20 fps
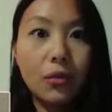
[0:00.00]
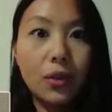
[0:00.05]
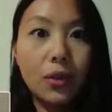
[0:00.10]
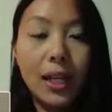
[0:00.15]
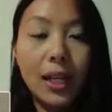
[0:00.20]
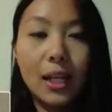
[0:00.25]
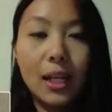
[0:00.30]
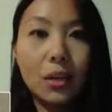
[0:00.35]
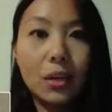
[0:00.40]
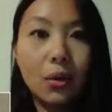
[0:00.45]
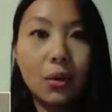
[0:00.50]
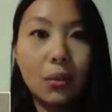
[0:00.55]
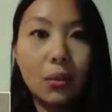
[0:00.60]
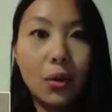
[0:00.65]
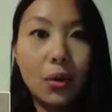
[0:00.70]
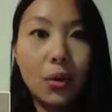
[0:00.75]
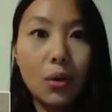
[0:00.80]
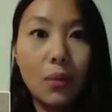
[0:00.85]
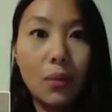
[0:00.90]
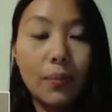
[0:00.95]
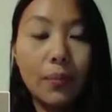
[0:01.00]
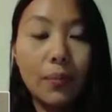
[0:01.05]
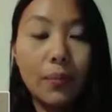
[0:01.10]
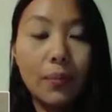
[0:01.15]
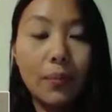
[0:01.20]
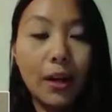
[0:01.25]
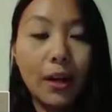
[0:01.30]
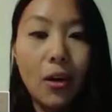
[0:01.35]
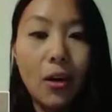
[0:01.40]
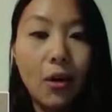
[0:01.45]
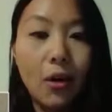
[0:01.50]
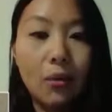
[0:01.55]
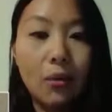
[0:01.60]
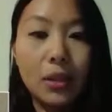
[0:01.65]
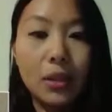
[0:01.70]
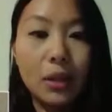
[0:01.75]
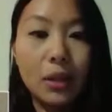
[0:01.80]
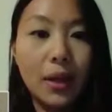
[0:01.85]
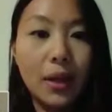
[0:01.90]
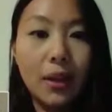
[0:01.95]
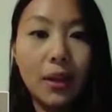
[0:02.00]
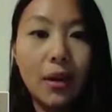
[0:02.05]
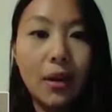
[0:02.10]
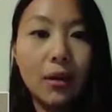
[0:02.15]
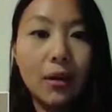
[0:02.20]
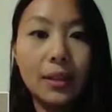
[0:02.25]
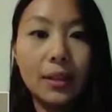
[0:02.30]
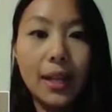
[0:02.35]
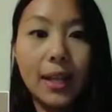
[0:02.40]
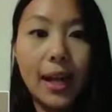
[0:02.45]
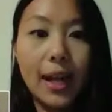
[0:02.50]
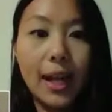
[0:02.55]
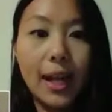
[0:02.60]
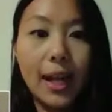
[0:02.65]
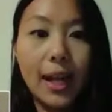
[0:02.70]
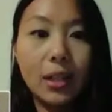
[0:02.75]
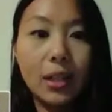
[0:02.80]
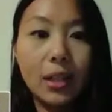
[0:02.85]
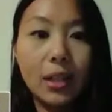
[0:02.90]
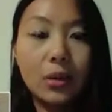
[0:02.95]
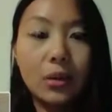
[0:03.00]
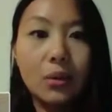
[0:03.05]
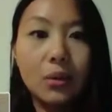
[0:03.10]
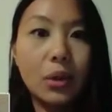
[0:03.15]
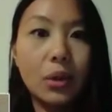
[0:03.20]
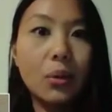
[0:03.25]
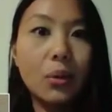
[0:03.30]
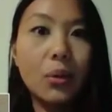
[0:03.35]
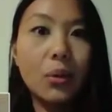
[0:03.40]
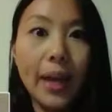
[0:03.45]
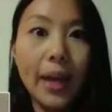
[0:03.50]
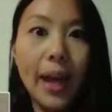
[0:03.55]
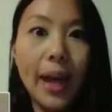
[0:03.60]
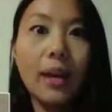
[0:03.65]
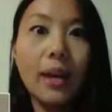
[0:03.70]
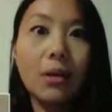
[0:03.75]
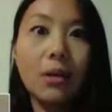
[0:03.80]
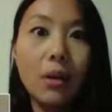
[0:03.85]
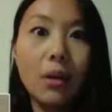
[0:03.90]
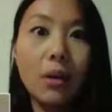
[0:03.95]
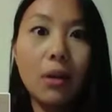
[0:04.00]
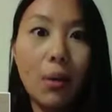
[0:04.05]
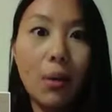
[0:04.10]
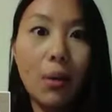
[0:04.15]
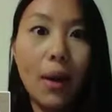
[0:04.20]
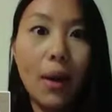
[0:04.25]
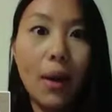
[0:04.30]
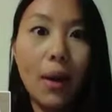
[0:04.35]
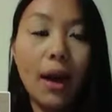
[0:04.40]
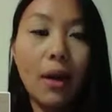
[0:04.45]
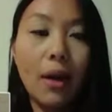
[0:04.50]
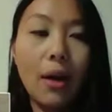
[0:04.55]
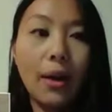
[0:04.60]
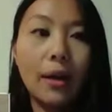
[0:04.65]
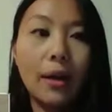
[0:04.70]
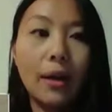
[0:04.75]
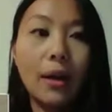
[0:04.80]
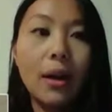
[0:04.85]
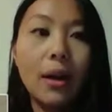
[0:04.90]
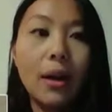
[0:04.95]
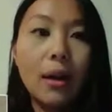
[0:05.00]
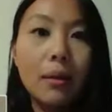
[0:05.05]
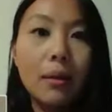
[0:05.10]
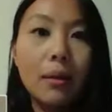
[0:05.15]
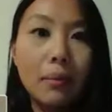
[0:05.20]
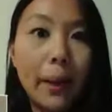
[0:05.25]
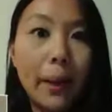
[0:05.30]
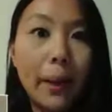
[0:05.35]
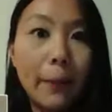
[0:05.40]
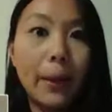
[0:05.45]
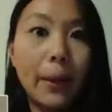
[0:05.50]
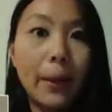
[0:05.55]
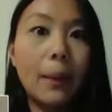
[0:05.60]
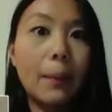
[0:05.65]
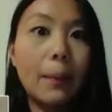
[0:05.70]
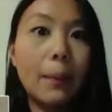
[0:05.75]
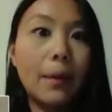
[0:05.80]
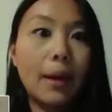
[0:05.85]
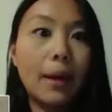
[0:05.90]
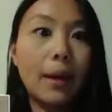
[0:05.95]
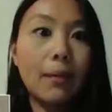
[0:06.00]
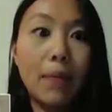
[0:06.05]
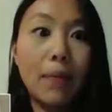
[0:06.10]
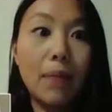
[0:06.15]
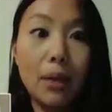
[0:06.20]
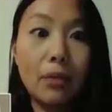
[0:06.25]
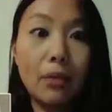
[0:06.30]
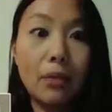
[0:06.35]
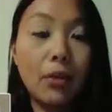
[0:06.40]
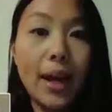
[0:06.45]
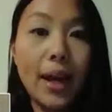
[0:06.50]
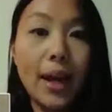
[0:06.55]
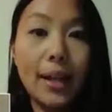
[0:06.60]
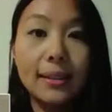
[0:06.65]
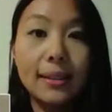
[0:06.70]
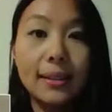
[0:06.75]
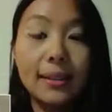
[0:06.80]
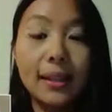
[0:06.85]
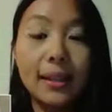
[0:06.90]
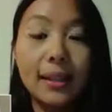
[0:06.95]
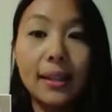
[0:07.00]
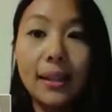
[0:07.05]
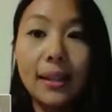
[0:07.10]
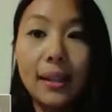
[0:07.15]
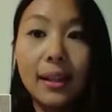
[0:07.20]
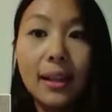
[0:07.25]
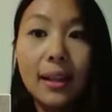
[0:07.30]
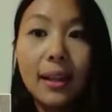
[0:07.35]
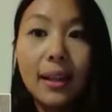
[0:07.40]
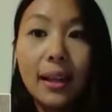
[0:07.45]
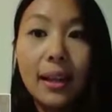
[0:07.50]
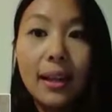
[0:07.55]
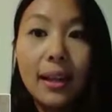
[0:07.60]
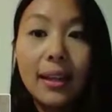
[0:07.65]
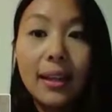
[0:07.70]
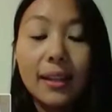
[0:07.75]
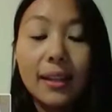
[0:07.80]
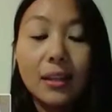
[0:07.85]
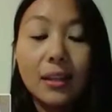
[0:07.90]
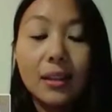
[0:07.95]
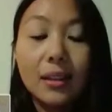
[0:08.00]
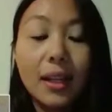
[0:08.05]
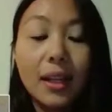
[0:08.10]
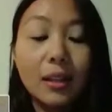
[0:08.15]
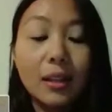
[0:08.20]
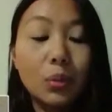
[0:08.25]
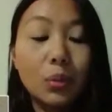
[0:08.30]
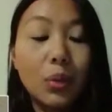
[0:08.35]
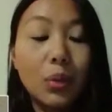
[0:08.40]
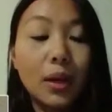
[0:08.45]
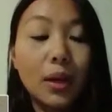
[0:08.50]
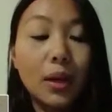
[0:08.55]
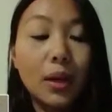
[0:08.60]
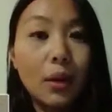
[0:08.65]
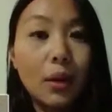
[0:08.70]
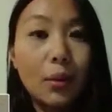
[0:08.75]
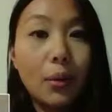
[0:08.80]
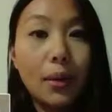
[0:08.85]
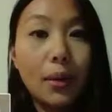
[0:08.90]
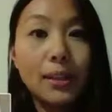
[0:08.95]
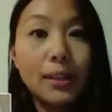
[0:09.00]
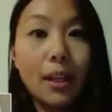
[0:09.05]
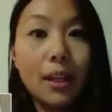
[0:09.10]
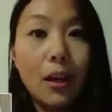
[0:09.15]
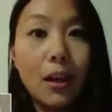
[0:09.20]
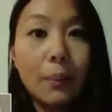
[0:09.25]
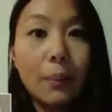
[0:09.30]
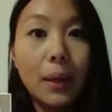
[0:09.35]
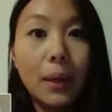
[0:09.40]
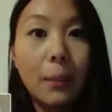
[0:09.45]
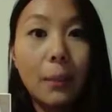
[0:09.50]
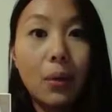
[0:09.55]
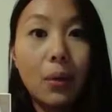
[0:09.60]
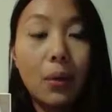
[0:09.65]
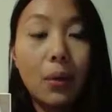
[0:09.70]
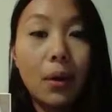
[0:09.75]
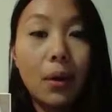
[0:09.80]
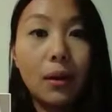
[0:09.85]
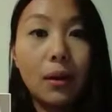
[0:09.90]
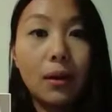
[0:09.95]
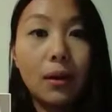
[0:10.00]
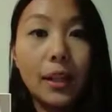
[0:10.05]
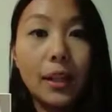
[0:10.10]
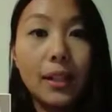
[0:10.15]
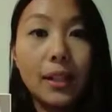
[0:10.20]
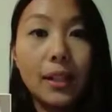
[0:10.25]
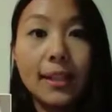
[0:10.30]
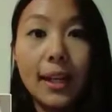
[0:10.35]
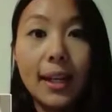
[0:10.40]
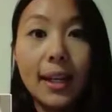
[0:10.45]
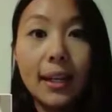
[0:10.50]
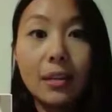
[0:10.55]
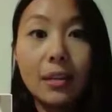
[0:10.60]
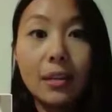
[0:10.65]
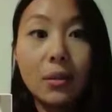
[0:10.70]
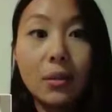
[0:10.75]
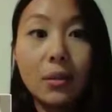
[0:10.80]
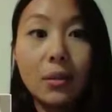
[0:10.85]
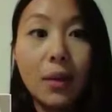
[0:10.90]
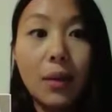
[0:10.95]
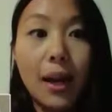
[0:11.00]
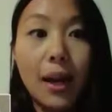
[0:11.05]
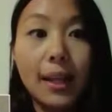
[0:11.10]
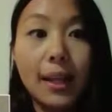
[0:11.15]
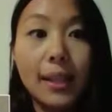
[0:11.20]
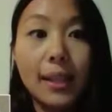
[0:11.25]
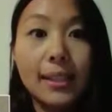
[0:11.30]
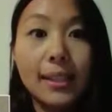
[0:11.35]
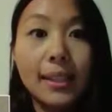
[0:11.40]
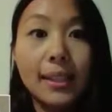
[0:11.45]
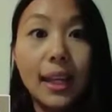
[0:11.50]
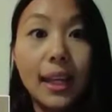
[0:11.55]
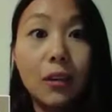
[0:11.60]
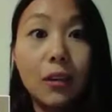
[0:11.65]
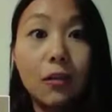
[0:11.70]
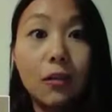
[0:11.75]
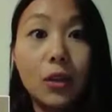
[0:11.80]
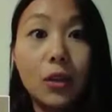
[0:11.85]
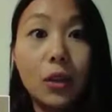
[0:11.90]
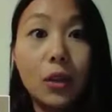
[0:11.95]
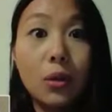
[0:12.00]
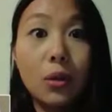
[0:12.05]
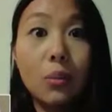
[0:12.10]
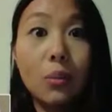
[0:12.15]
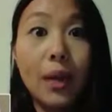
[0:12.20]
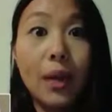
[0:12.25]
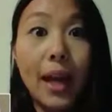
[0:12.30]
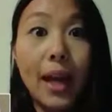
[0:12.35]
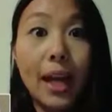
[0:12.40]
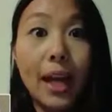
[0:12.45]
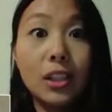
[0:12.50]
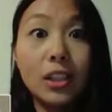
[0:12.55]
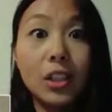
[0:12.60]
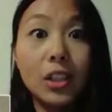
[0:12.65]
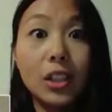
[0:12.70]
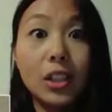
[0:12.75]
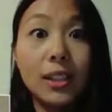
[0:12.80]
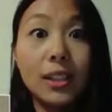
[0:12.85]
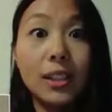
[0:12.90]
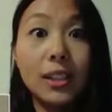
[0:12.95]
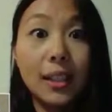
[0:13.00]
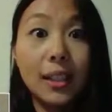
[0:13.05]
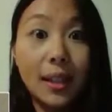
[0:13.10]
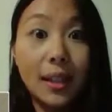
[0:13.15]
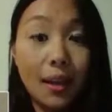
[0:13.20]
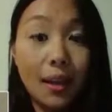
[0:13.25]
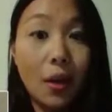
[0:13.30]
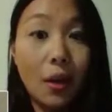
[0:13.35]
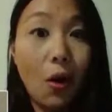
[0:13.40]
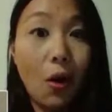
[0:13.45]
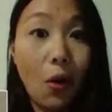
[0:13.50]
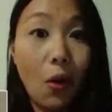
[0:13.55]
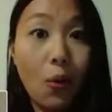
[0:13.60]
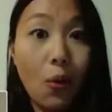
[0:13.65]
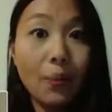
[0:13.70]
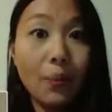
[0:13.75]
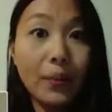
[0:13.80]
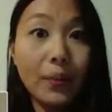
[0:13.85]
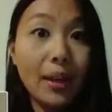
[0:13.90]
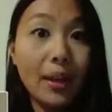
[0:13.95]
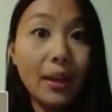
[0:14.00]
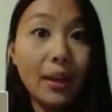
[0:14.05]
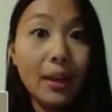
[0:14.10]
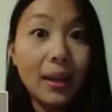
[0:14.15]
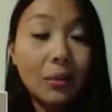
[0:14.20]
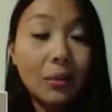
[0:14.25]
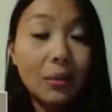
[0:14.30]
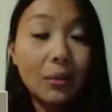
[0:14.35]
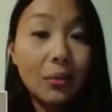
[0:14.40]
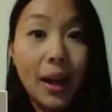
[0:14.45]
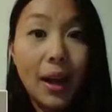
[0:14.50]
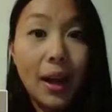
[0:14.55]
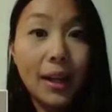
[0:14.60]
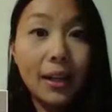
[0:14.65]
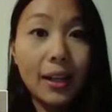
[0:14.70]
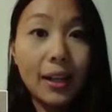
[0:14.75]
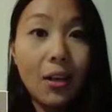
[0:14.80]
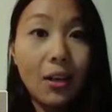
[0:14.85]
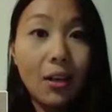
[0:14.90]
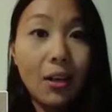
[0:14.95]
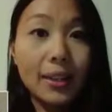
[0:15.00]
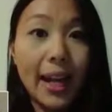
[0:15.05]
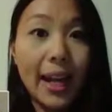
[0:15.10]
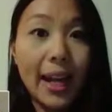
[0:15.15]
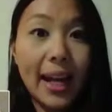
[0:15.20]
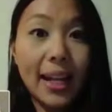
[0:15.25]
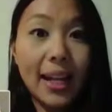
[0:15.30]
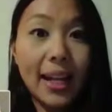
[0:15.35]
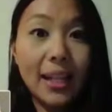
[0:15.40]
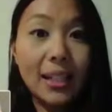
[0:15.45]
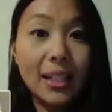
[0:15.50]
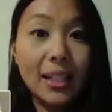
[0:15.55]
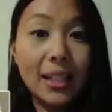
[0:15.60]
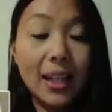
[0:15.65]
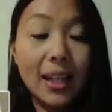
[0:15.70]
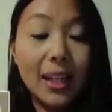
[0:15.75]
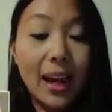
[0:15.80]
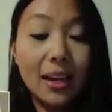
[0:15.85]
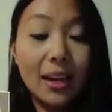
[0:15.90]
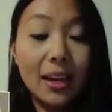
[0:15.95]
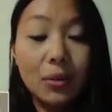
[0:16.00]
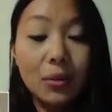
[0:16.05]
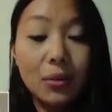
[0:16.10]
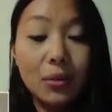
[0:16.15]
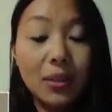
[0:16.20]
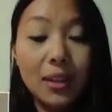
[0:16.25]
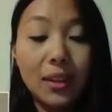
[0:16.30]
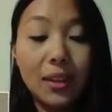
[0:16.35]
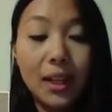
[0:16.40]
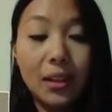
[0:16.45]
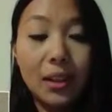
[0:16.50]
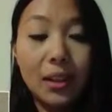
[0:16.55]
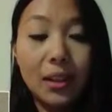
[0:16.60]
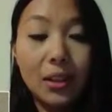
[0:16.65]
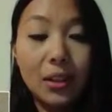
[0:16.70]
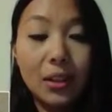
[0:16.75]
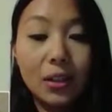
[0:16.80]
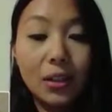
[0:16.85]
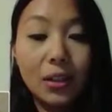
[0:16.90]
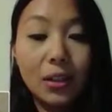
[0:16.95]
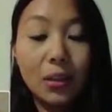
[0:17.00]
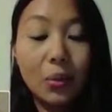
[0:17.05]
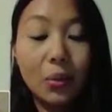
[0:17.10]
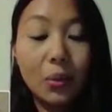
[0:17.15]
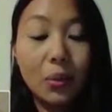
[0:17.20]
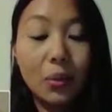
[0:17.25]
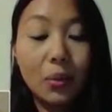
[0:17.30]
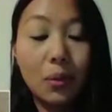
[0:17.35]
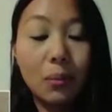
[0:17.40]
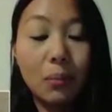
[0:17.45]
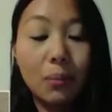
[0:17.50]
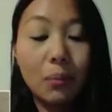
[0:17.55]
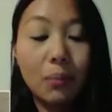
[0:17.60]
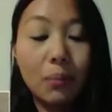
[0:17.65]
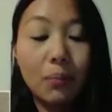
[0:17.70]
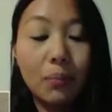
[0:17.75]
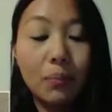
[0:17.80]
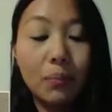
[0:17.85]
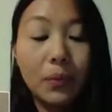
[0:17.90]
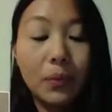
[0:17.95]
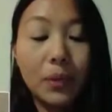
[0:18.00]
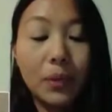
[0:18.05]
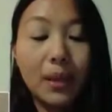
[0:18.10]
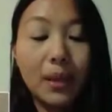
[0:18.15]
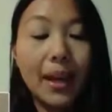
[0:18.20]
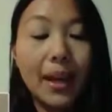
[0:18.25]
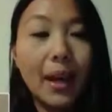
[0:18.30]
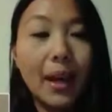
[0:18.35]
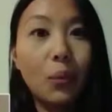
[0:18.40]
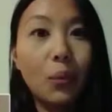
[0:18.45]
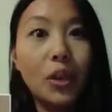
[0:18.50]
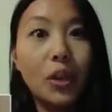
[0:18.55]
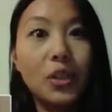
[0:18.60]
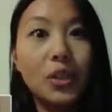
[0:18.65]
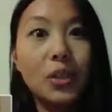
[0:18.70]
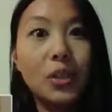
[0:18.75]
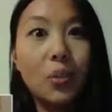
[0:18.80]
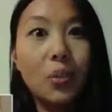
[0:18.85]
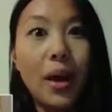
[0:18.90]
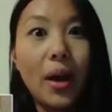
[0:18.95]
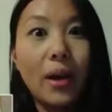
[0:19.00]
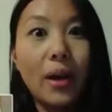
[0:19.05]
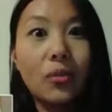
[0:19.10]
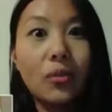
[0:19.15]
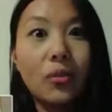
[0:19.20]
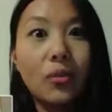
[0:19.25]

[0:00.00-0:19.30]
in your room at home doing all day. You can go out and meet people and make friends, and that's what I always tell people who are looking to get into writing, is that if you plan to just sit at home writing all day, I don't think you will get what you want